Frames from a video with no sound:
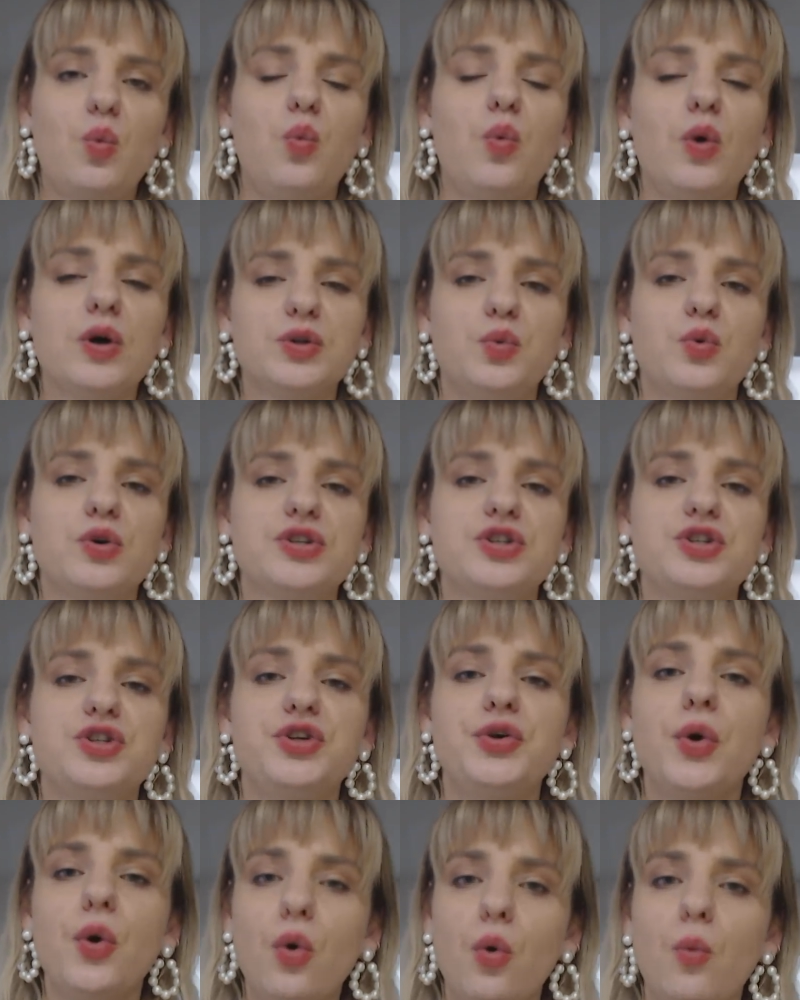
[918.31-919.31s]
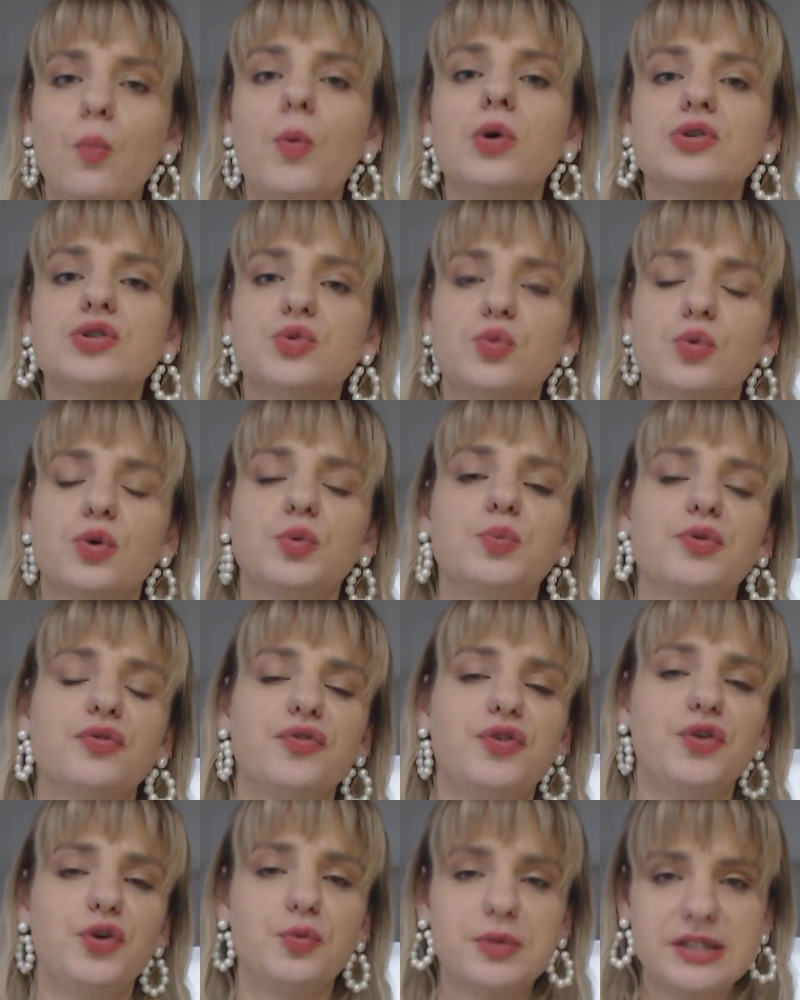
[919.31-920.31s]
what was your most worn
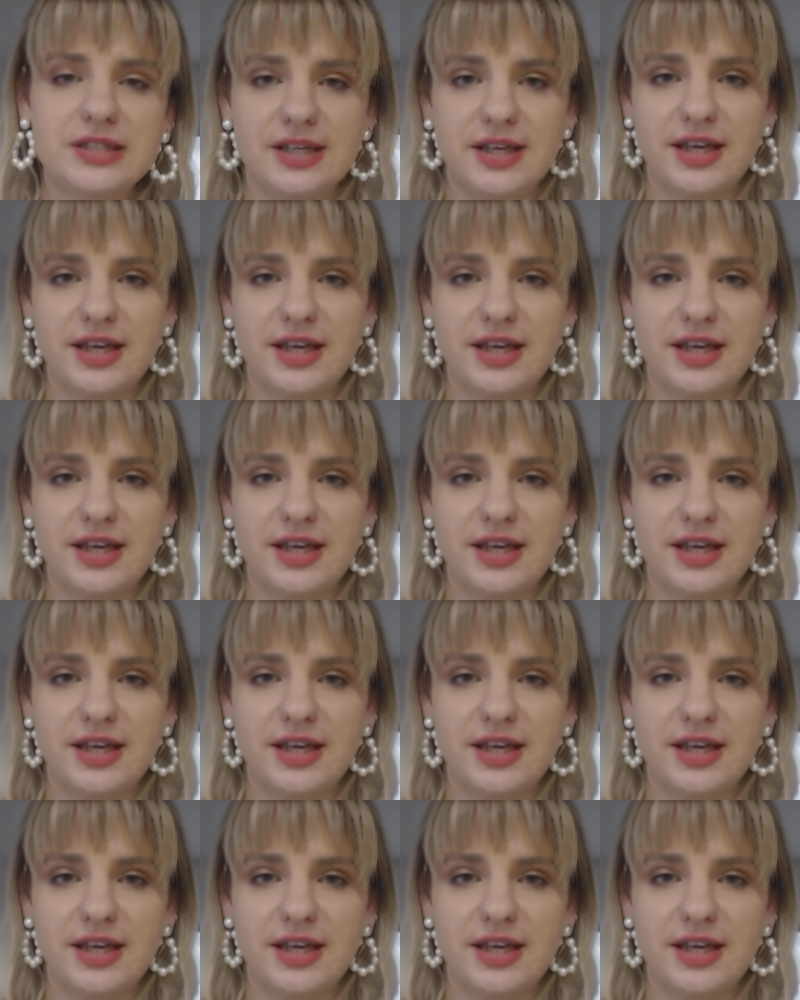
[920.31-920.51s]
perfume in the